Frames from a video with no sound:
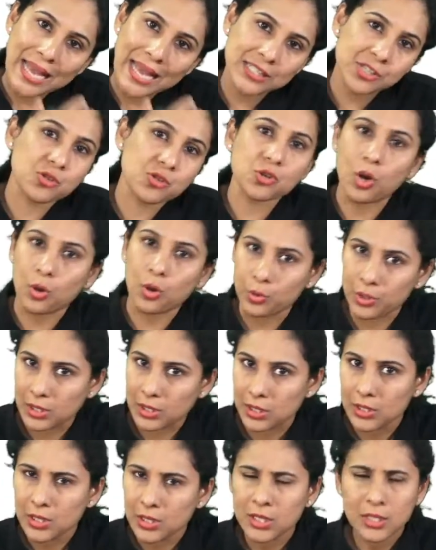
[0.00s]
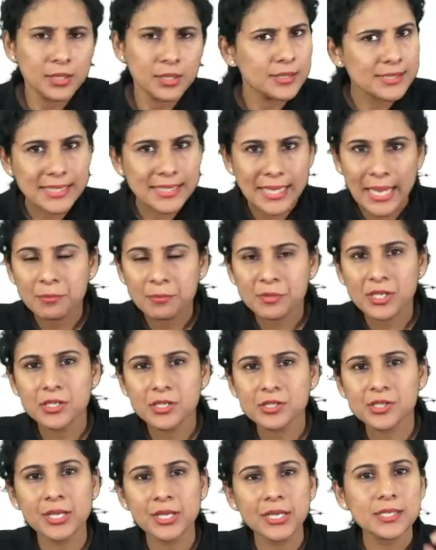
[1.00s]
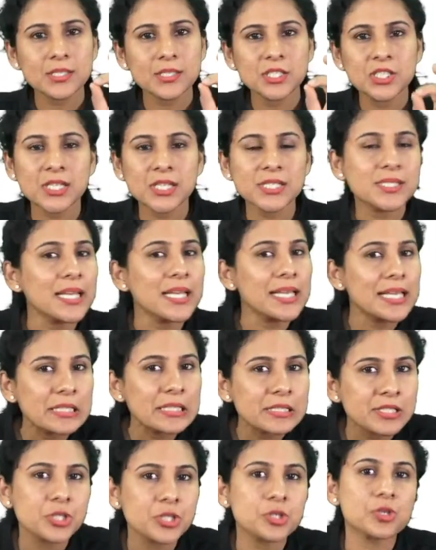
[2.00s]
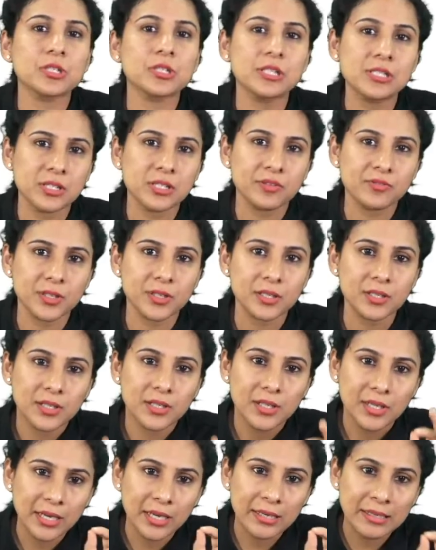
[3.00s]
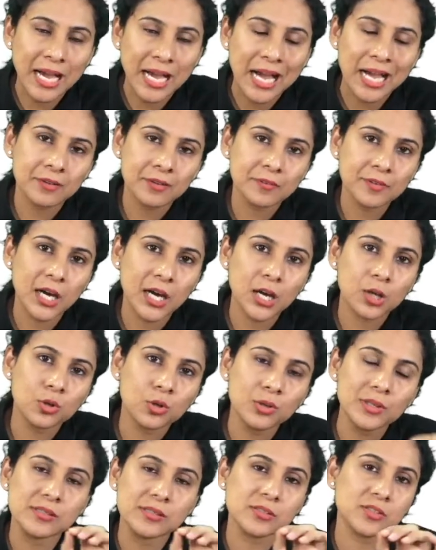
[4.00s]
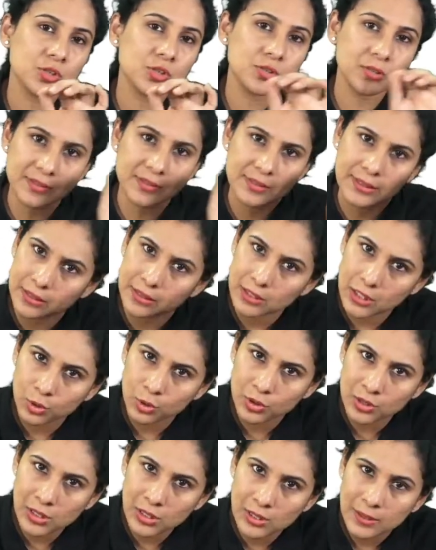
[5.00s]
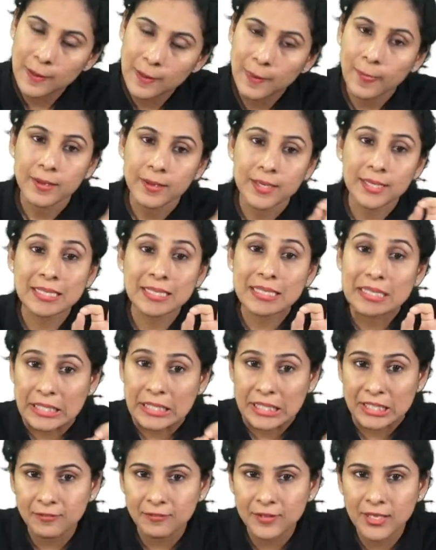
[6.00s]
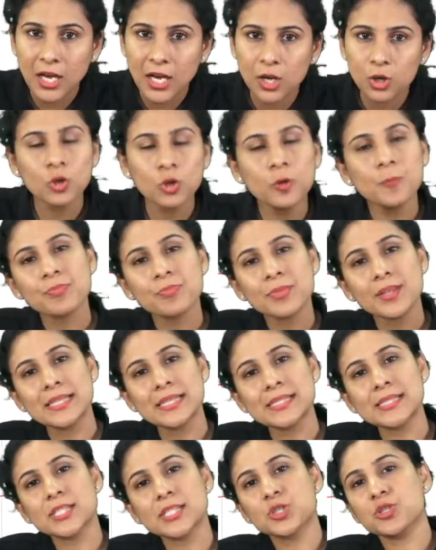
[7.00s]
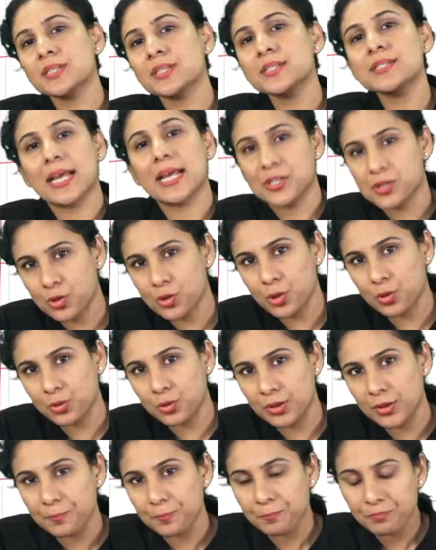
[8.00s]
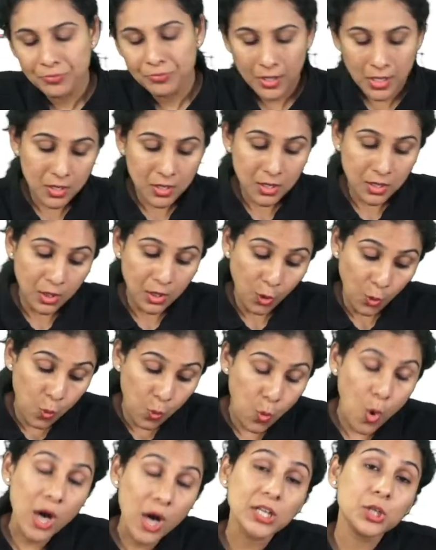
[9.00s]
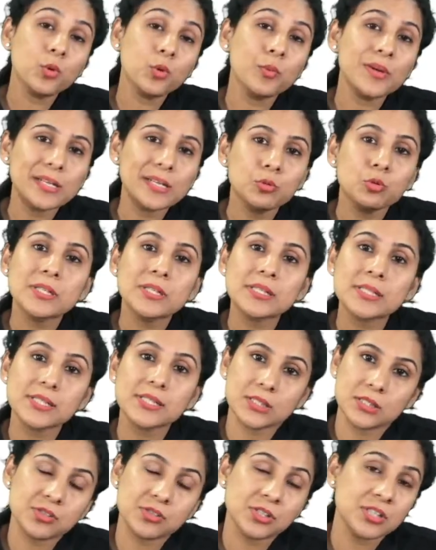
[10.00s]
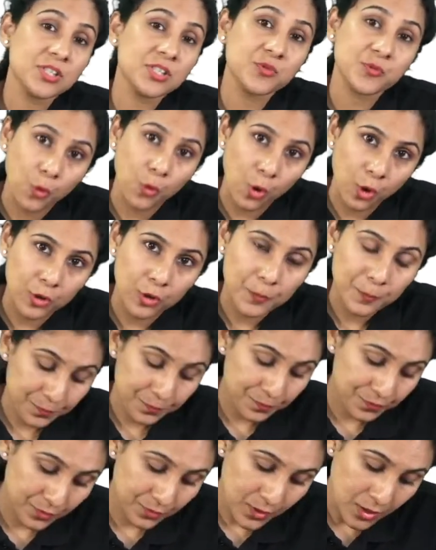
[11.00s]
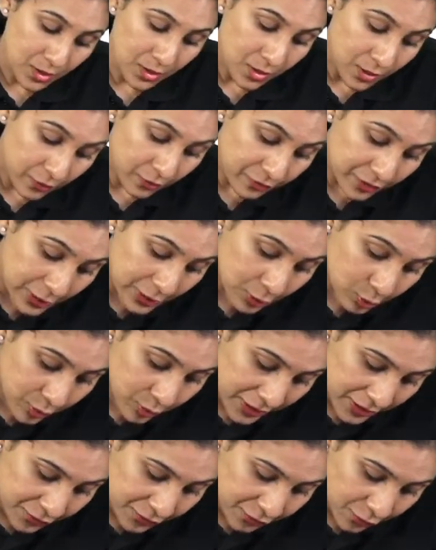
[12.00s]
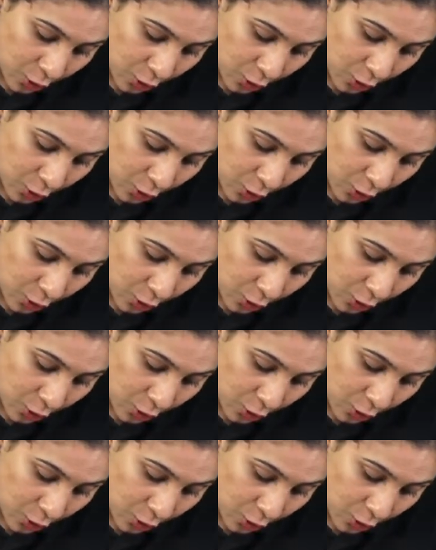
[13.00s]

extraoral. Same surgery, just the incision is different. In IVRO, incision is intraoral. In EVRO, incision is extraoral. What do we do these surgeries for? We do it